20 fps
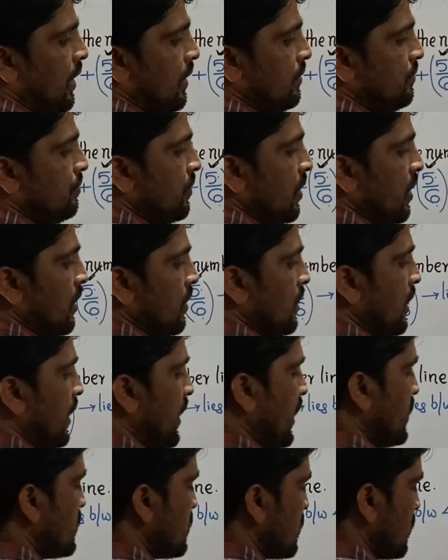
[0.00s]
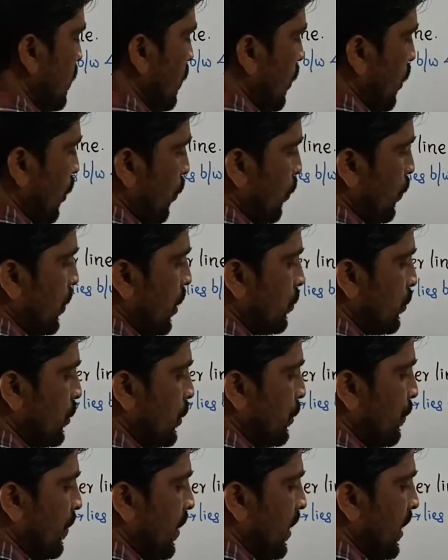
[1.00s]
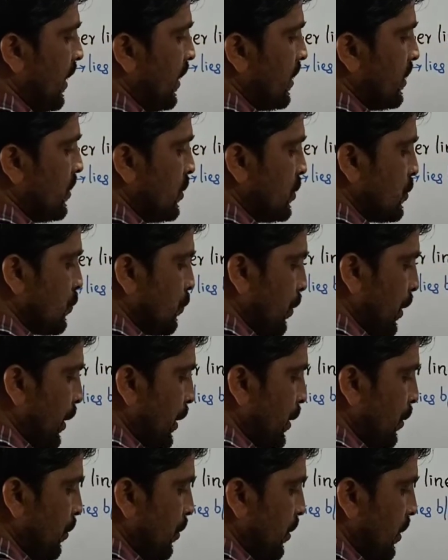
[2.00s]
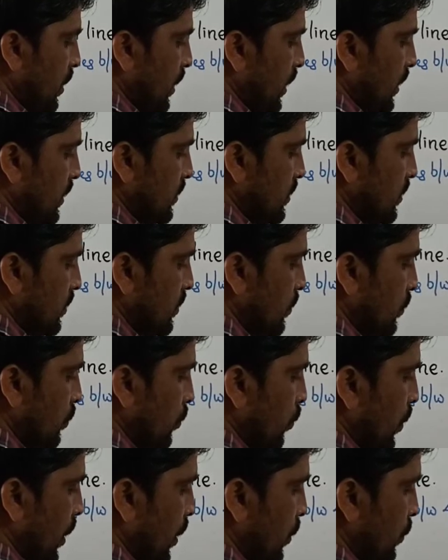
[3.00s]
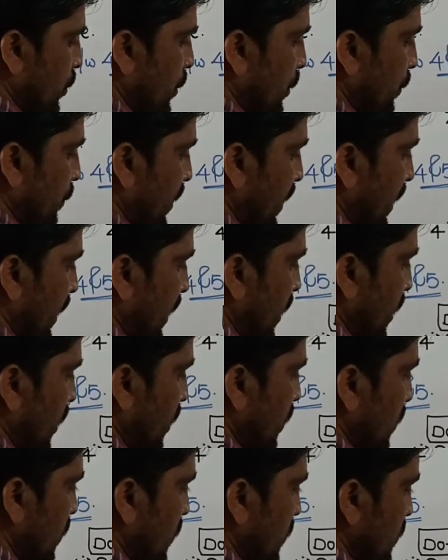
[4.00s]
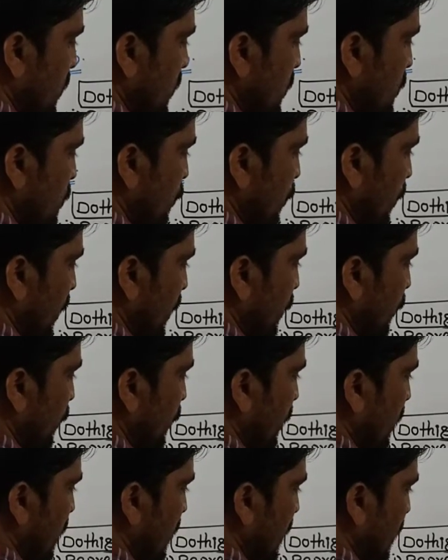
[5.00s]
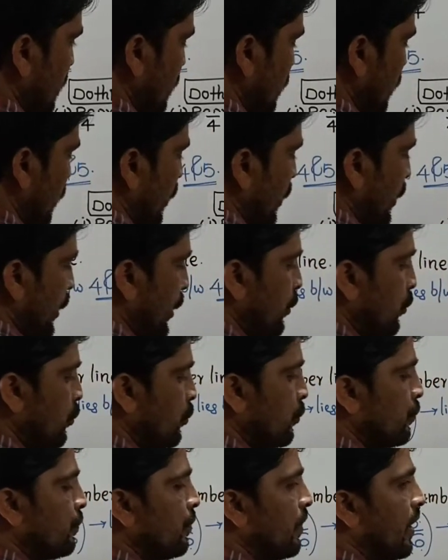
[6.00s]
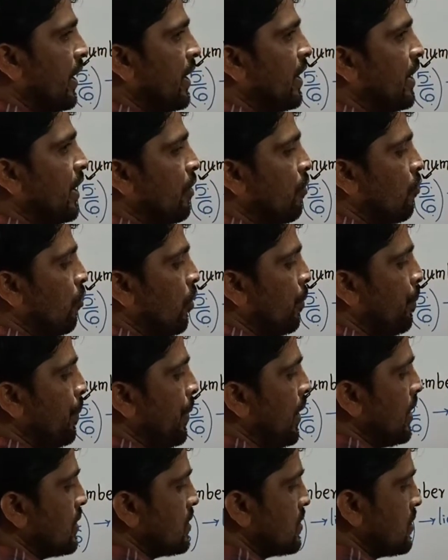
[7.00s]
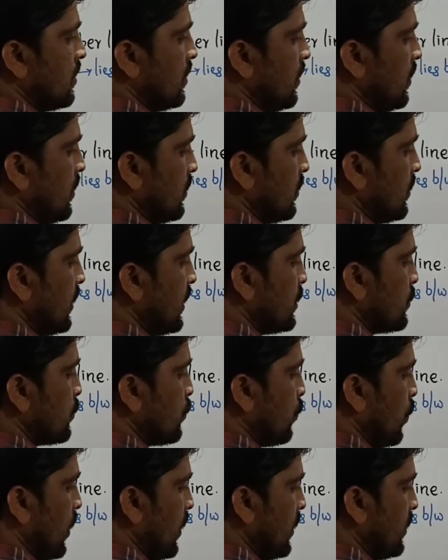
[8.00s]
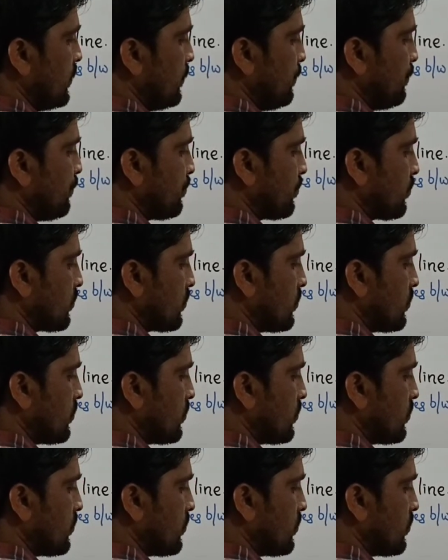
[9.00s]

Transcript: line. That is, we have to divide this 1 unit length. We have to divide this 1 unit length into 5 equal parts. That is 1,